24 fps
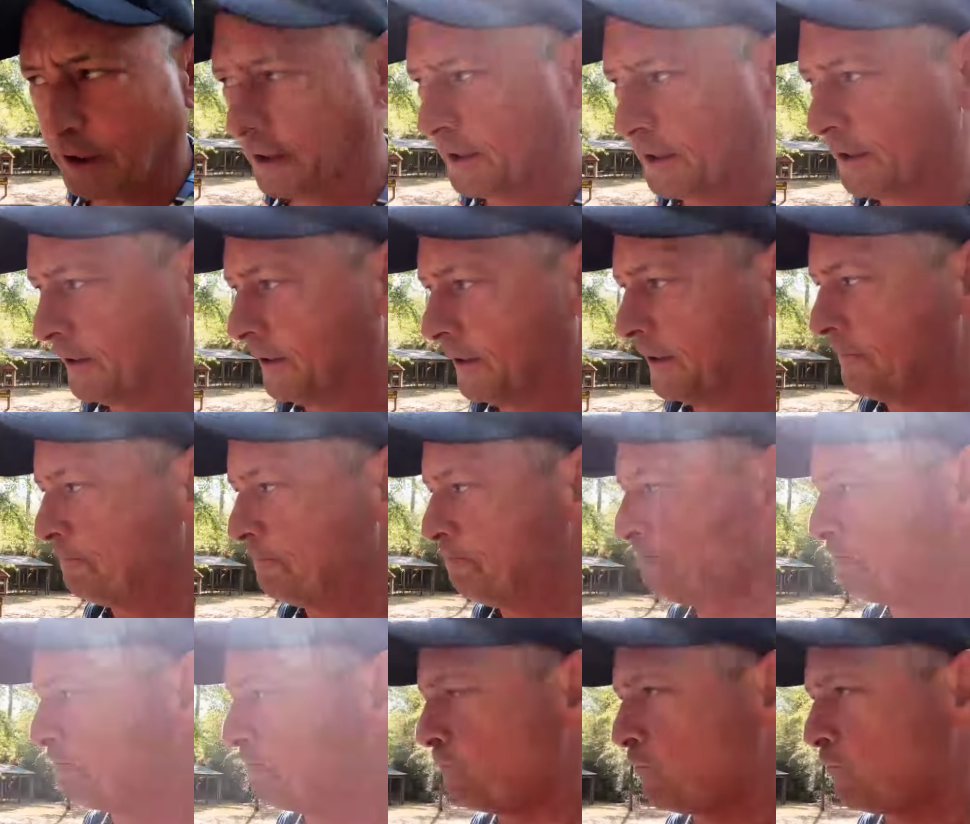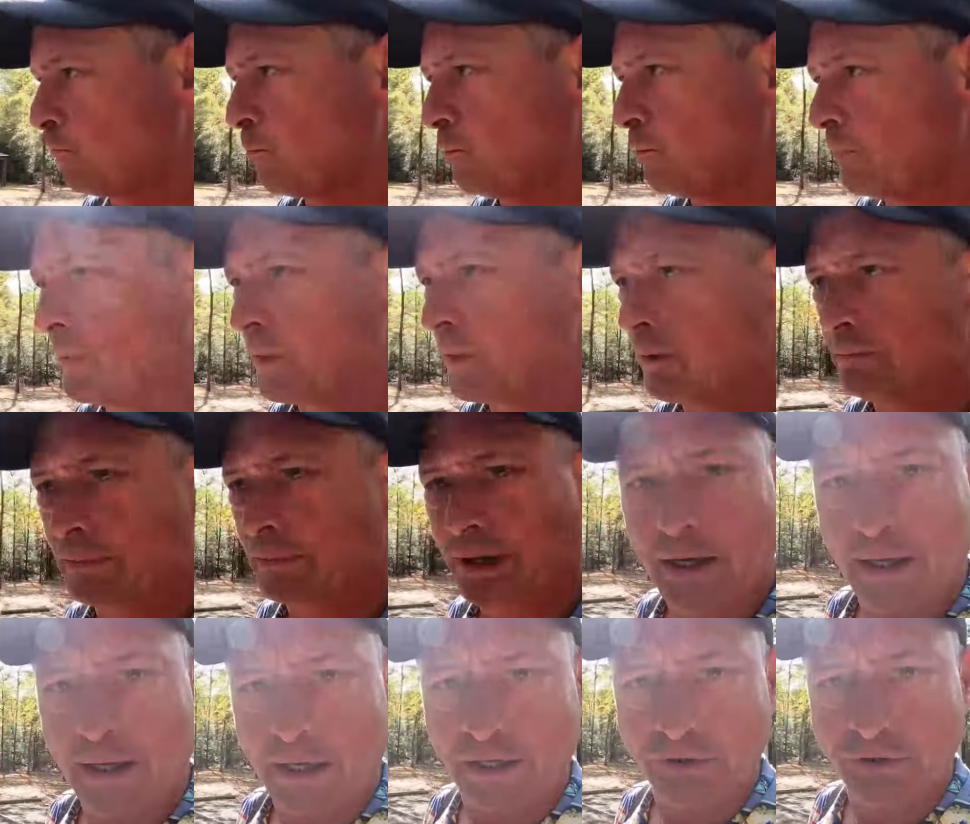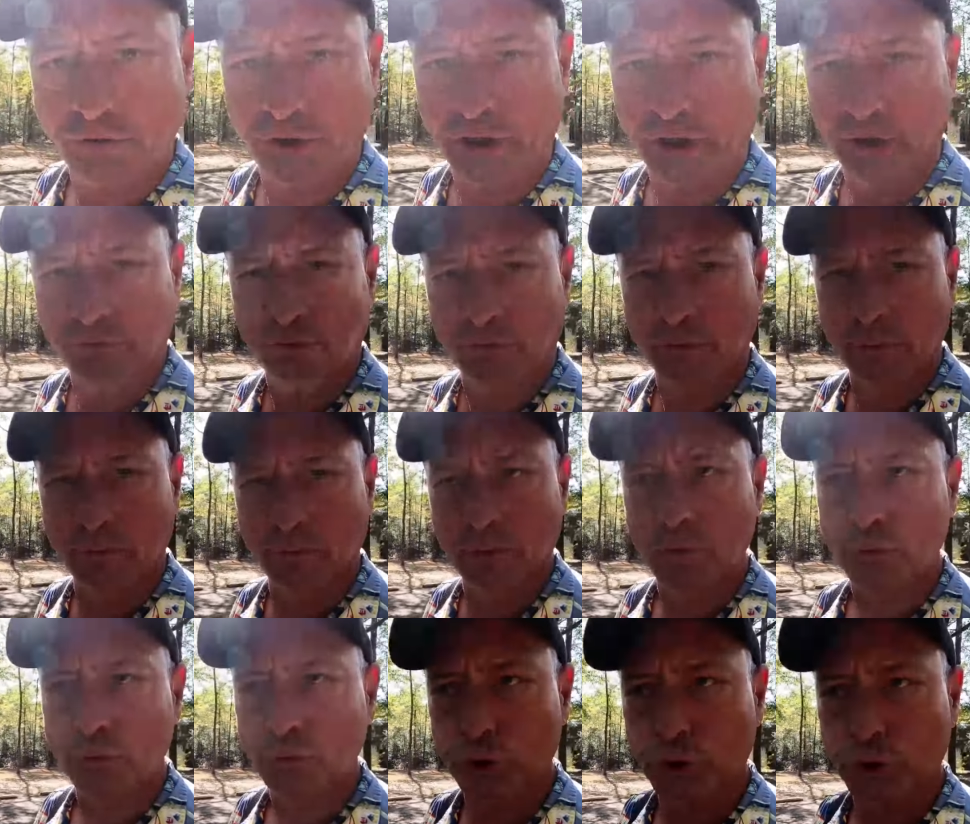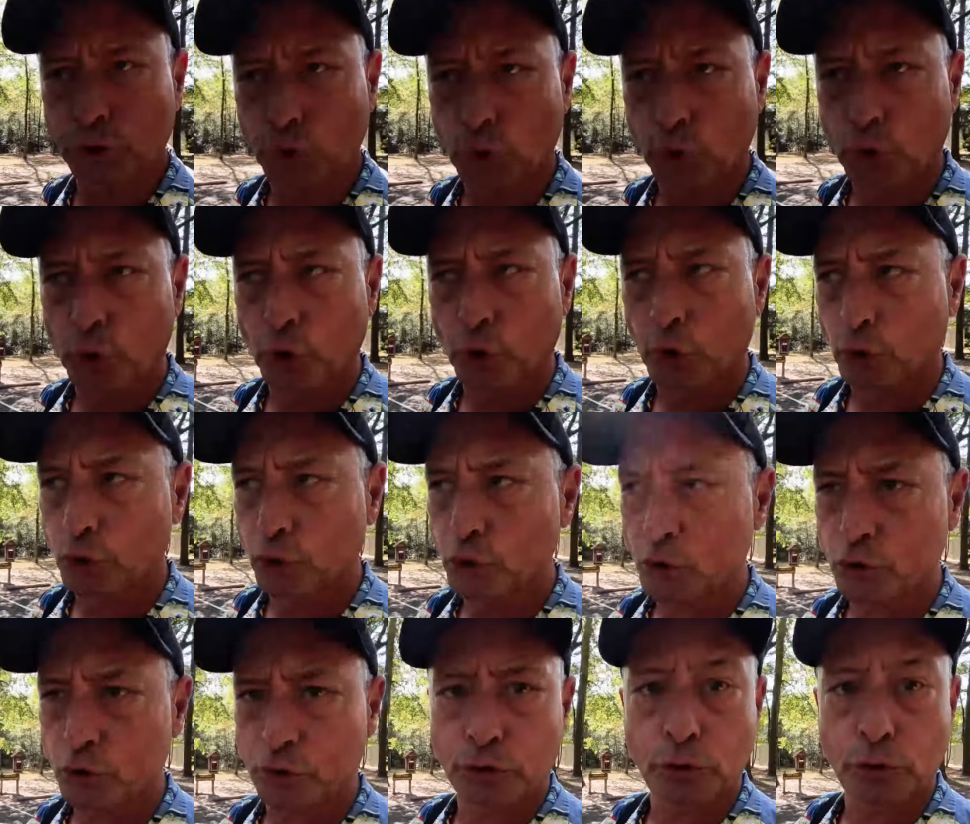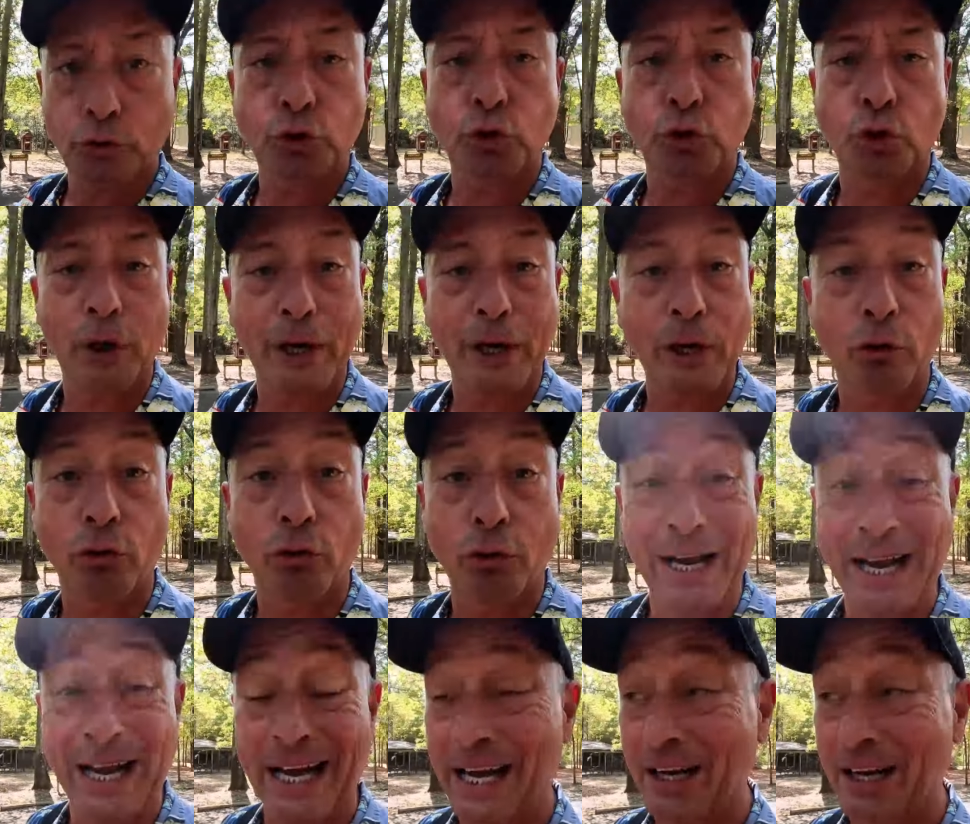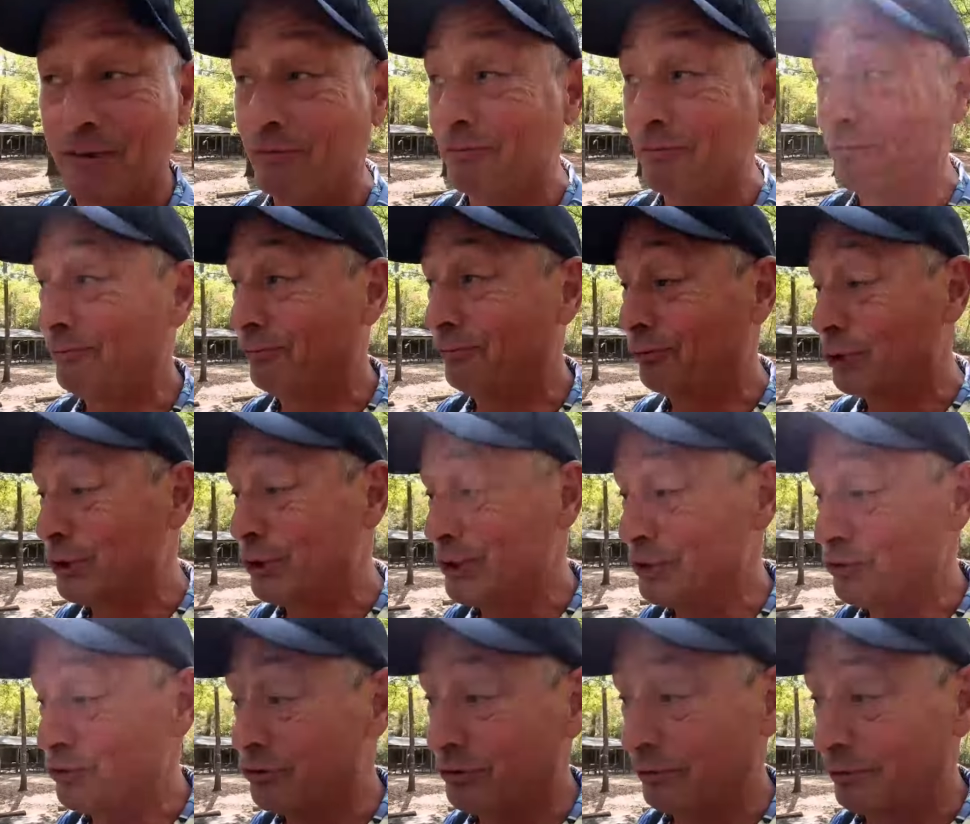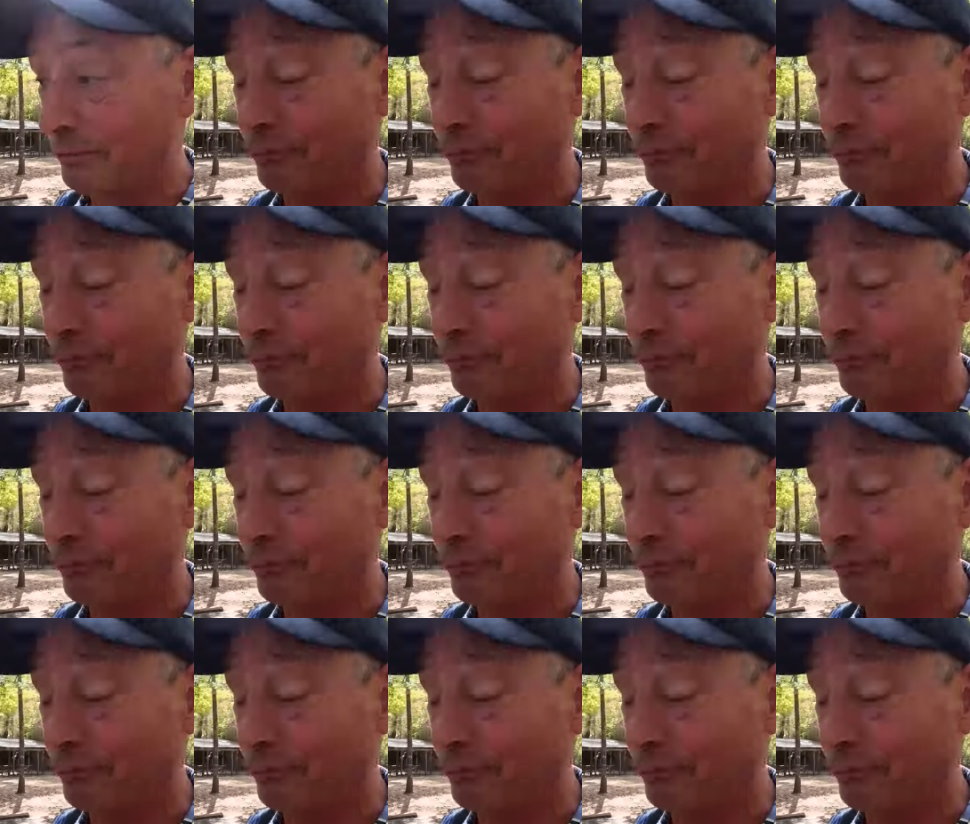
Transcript: did a I shot some scooter trail ride footage